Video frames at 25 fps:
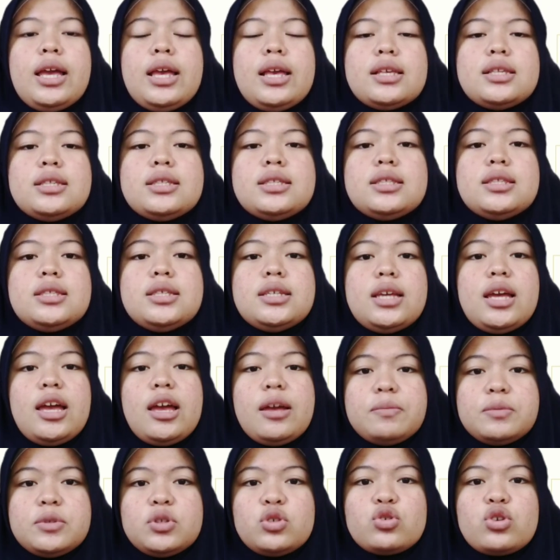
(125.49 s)
is the
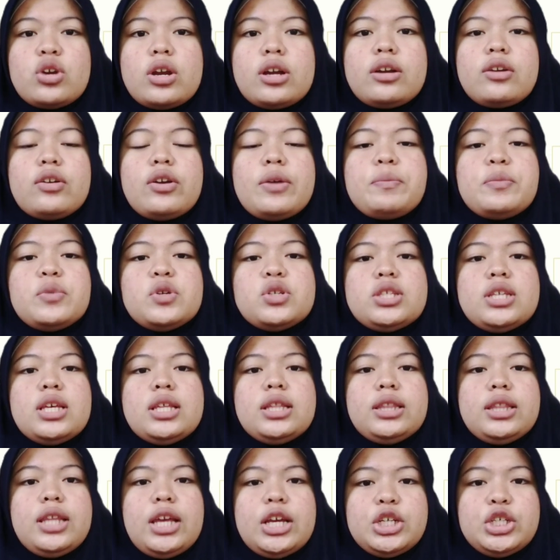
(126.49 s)
abstract
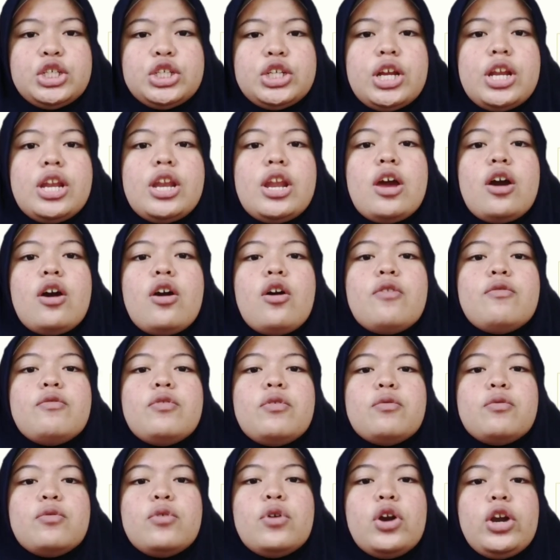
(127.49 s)
representation of
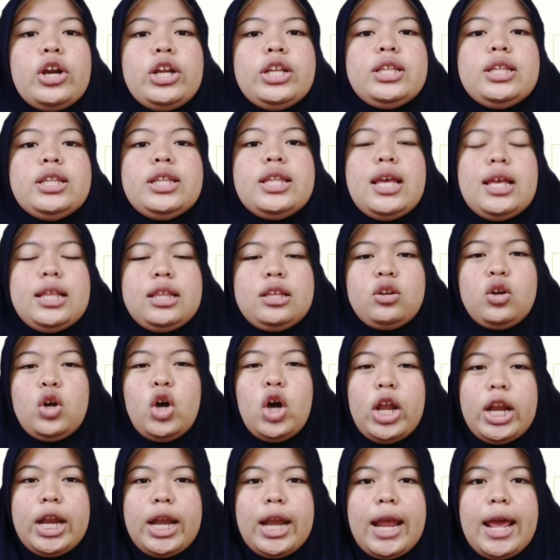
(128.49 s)
a word that
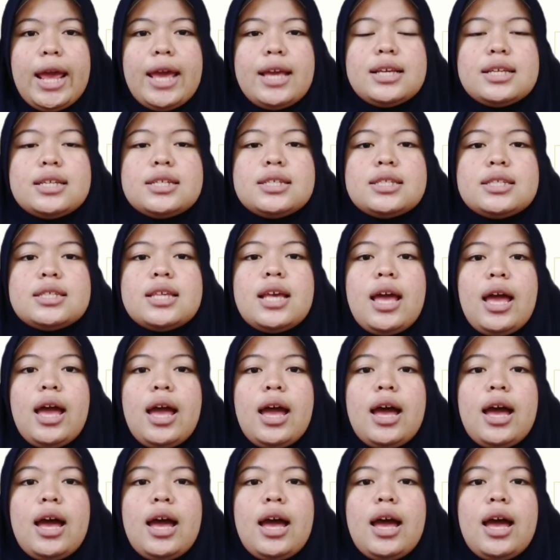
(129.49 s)
connects